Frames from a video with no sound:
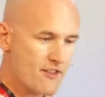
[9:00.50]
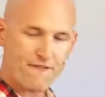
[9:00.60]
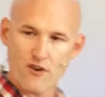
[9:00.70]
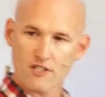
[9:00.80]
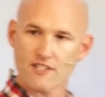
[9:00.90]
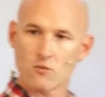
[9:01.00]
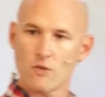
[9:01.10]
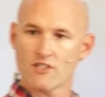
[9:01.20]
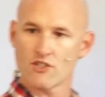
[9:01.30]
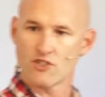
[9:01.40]
The first thing
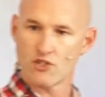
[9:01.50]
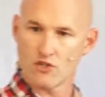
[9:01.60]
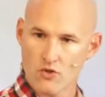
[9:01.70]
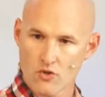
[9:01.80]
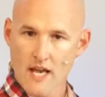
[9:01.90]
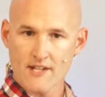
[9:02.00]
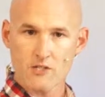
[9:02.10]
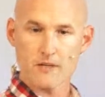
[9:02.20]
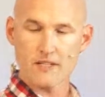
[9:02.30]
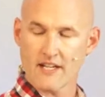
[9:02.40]
we're to do
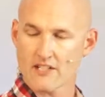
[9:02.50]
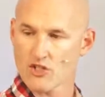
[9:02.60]
to be the next